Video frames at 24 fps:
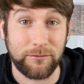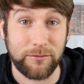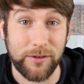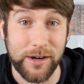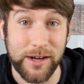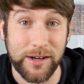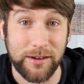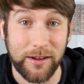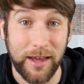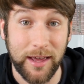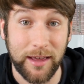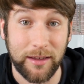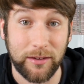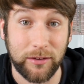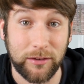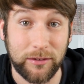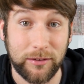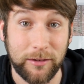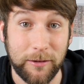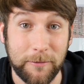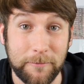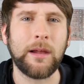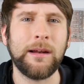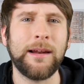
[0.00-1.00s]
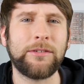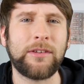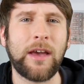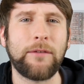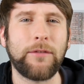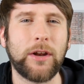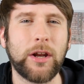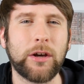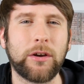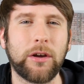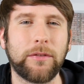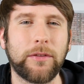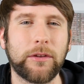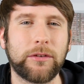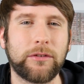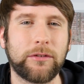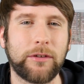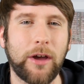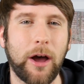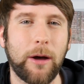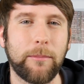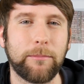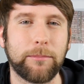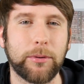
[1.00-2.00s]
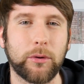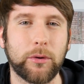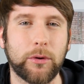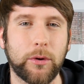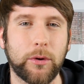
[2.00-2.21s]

reader is. Let's have a look at the sample